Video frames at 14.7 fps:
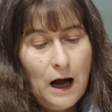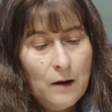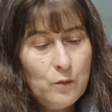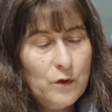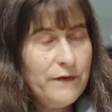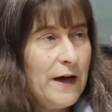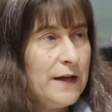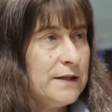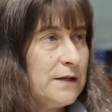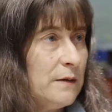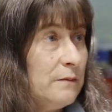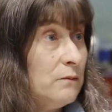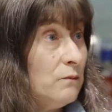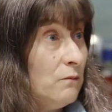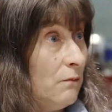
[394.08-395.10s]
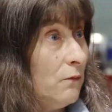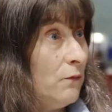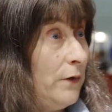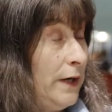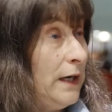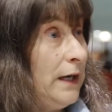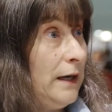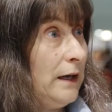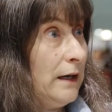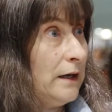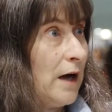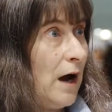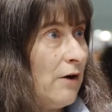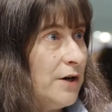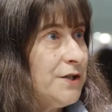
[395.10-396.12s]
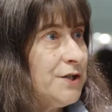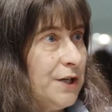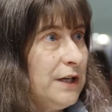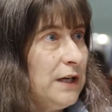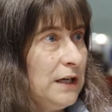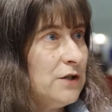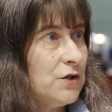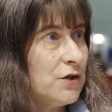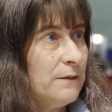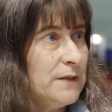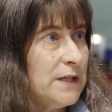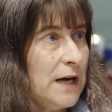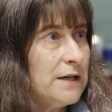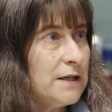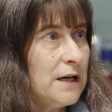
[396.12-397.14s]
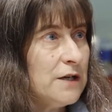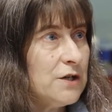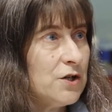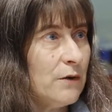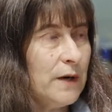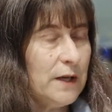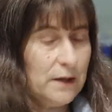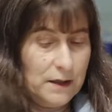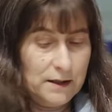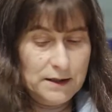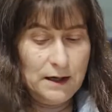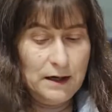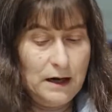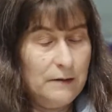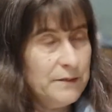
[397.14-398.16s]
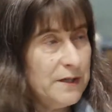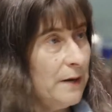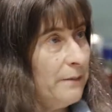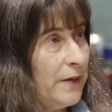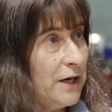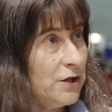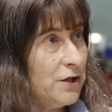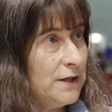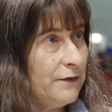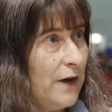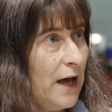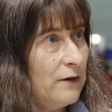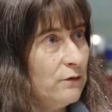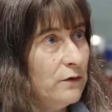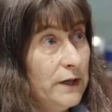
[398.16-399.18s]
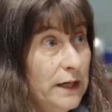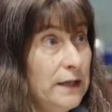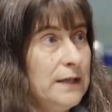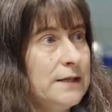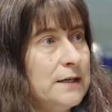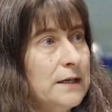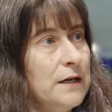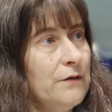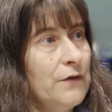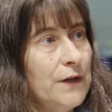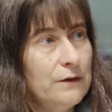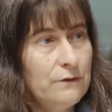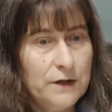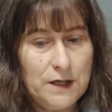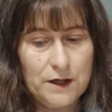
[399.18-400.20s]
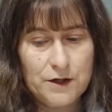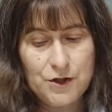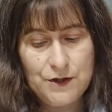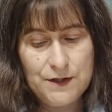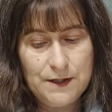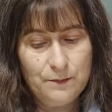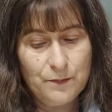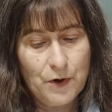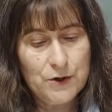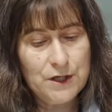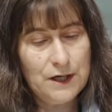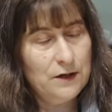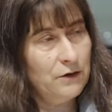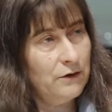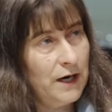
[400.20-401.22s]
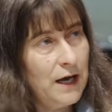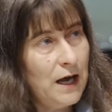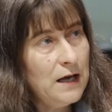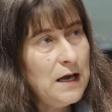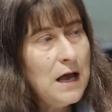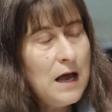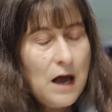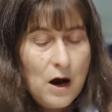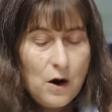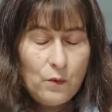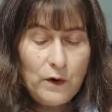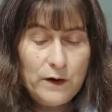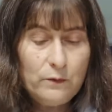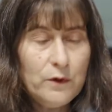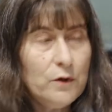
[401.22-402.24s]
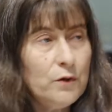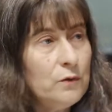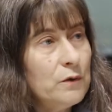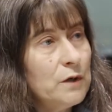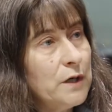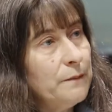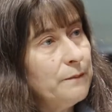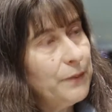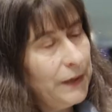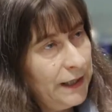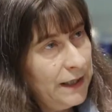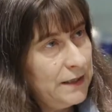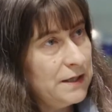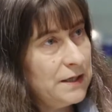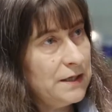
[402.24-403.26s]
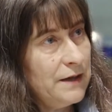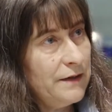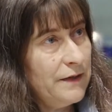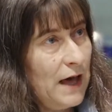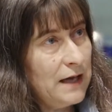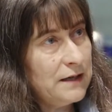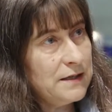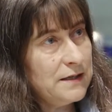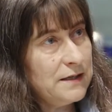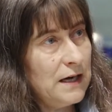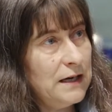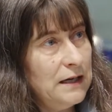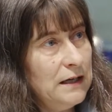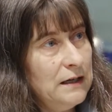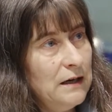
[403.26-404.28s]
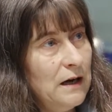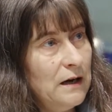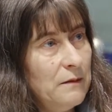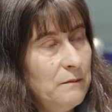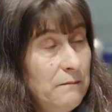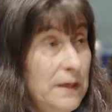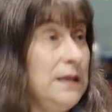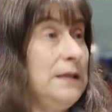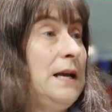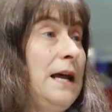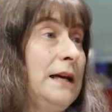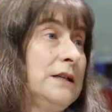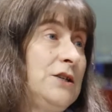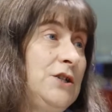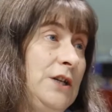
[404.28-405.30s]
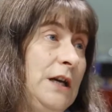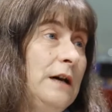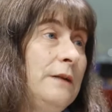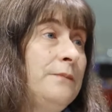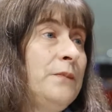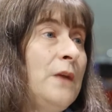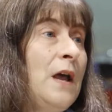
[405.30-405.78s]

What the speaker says: We've had some really encouraging interim data showing that some patients have had really significant reductions in proteinuria. We will complete that study mid next year